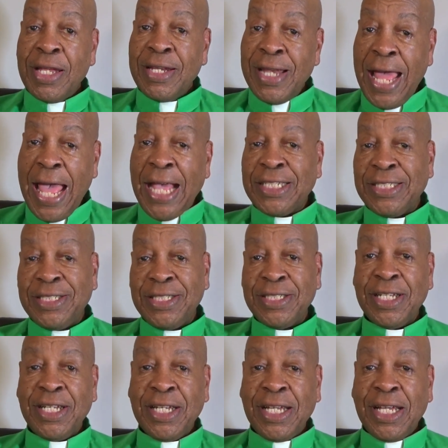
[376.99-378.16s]
Next,
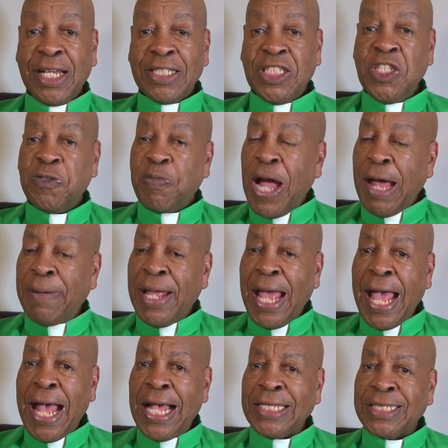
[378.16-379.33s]
she's probably
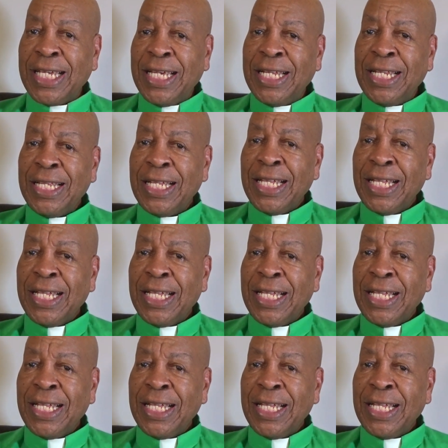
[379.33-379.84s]
asking,